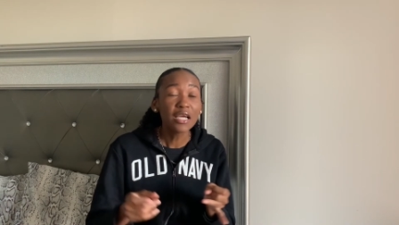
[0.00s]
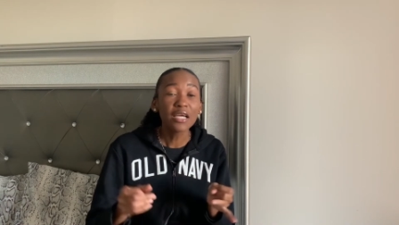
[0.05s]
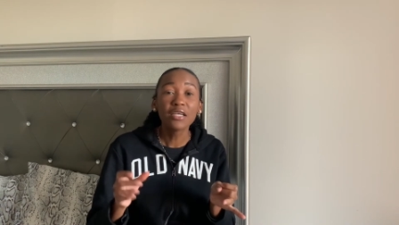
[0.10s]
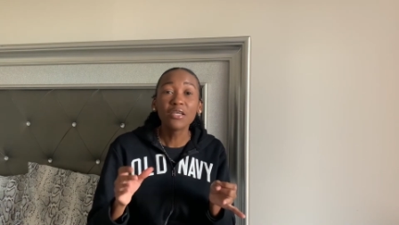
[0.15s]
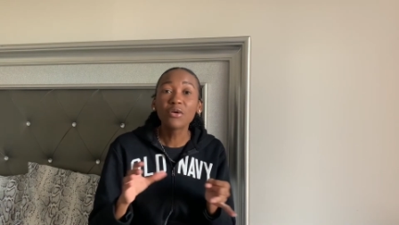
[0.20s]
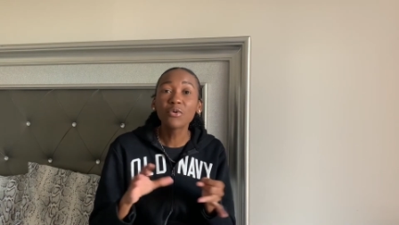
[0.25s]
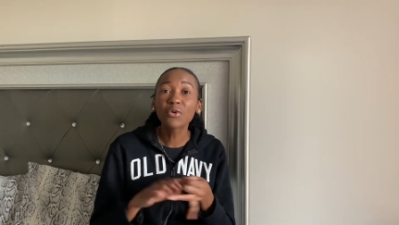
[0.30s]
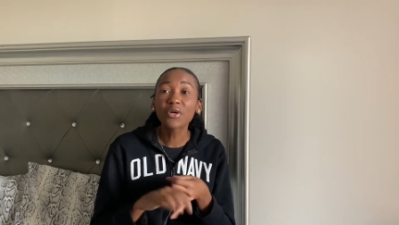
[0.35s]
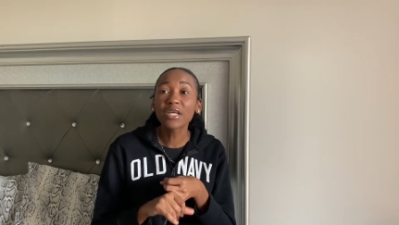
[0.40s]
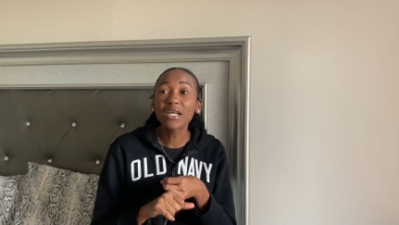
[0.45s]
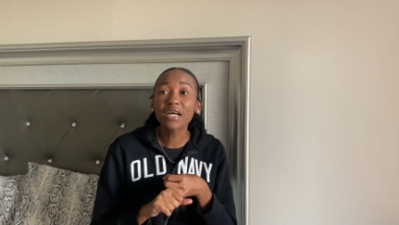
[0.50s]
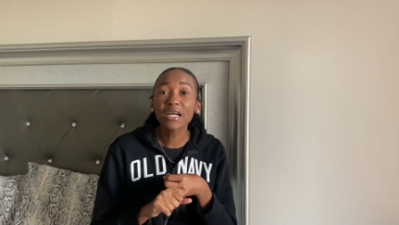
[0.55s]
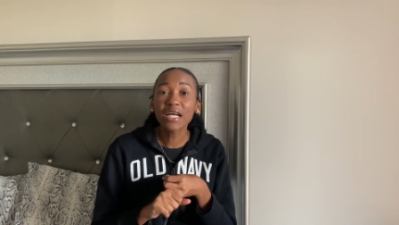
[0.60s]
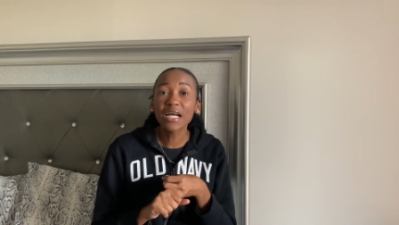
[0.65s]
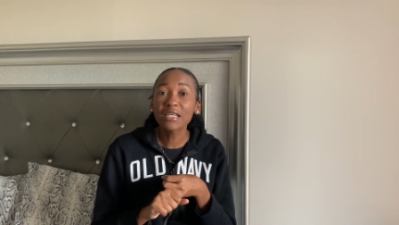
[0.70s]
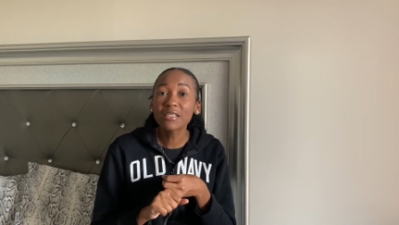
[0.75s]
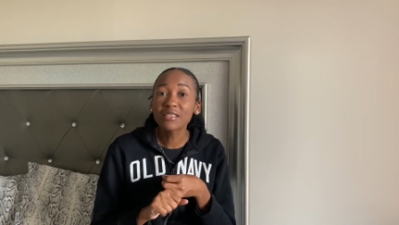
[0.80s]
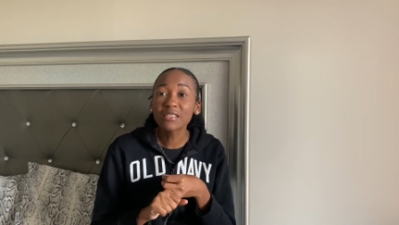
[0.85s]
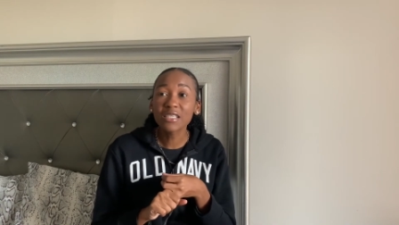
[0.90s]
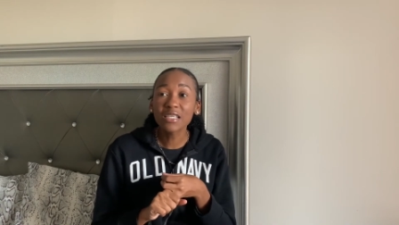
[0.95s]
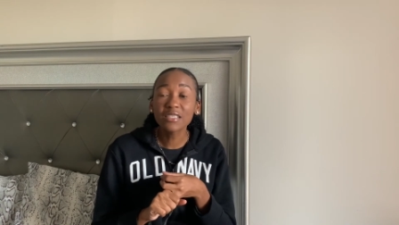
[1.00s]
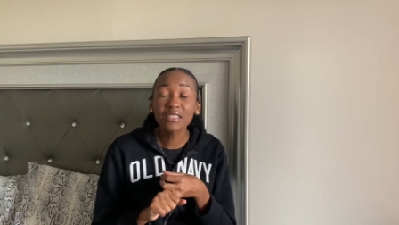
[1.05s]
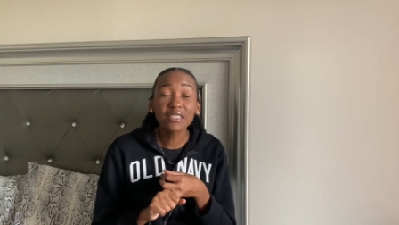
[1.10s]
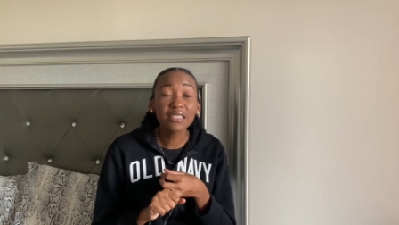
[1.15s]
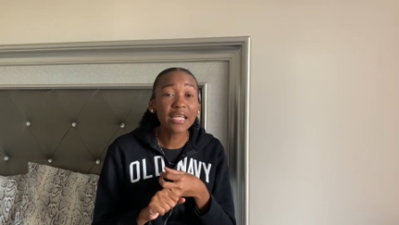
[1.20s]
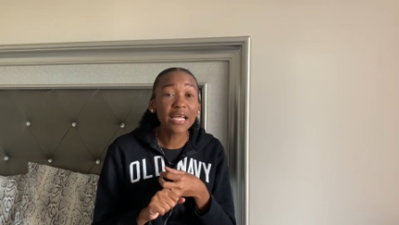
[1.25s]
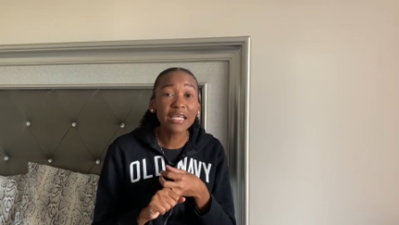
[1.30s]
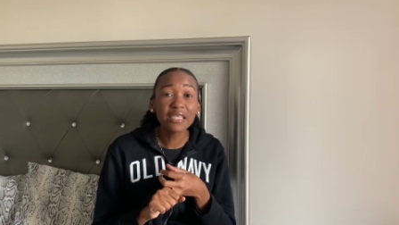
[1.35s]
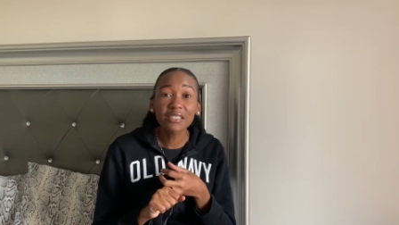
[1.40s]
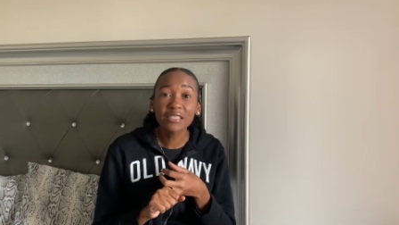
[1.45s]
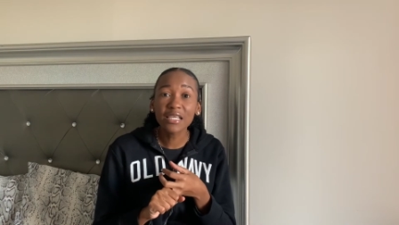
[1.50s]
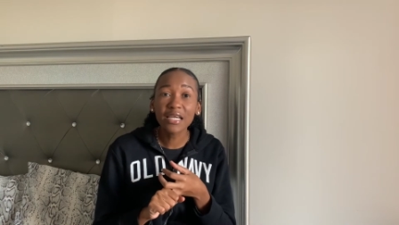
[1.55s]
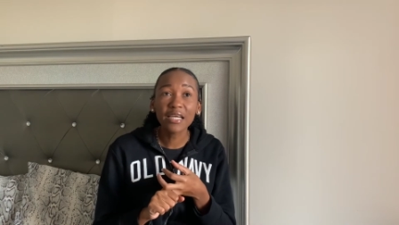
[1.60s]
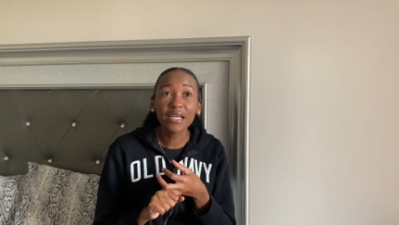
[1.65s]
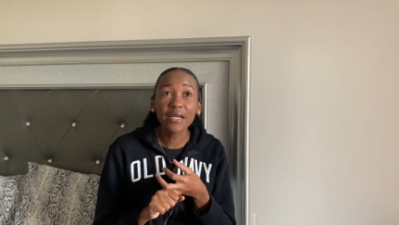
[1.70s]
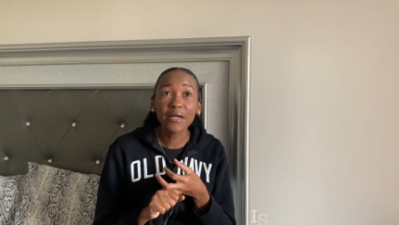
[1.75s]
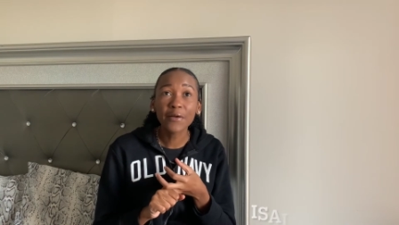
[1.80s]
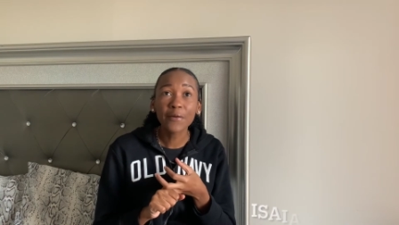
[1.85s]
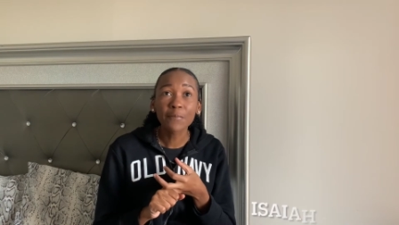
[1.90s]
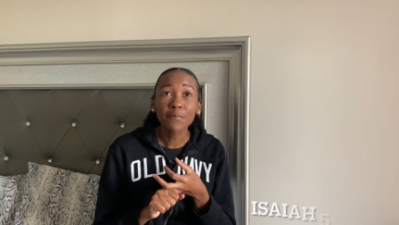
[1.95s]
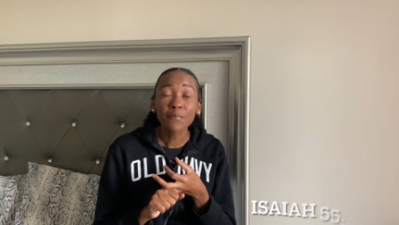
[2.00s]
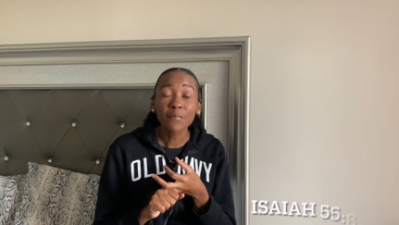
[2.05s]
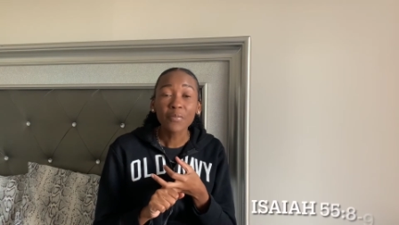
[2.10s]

the word of god said in isaiah